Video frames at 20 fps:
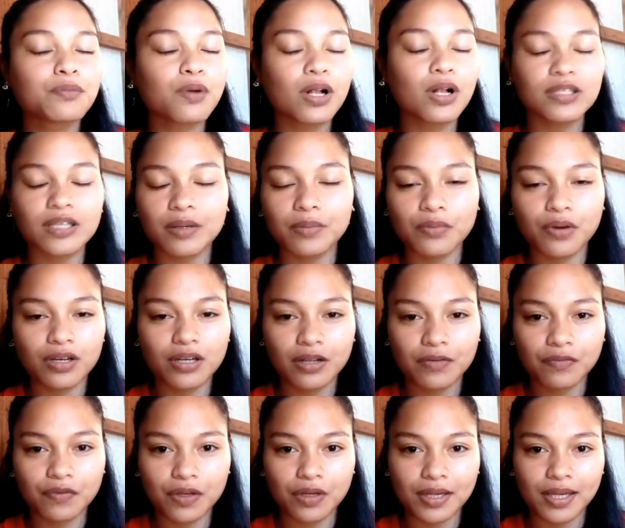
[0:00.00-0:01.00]

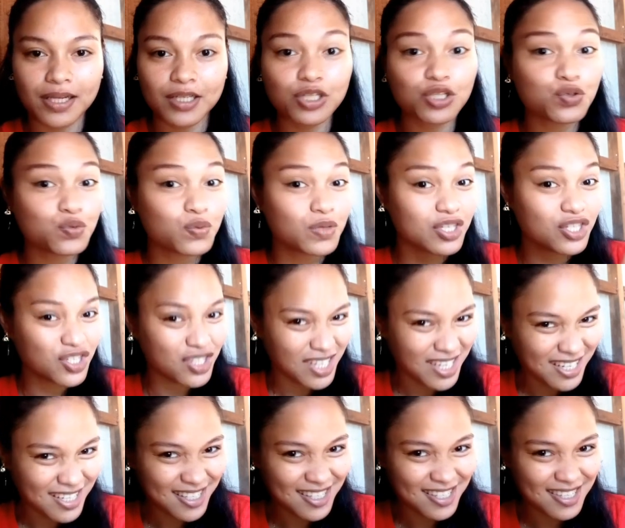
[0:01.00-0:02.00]
multimodal communication, which
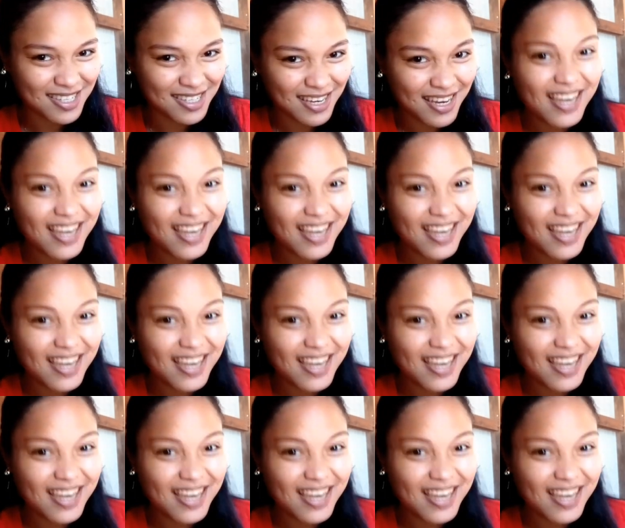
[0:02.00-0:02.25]
is